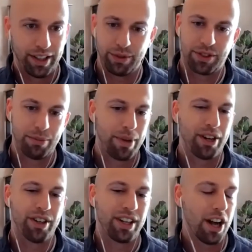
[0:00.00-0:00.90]
And there was a
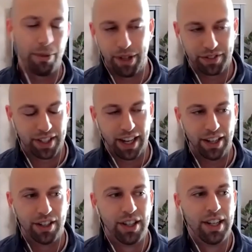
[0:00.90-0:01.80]
better economy of
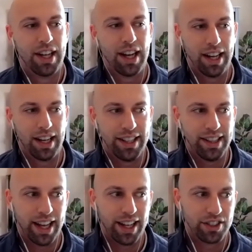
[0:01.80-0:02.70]
scale uh, in
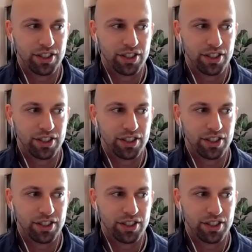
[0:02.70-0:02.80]
that.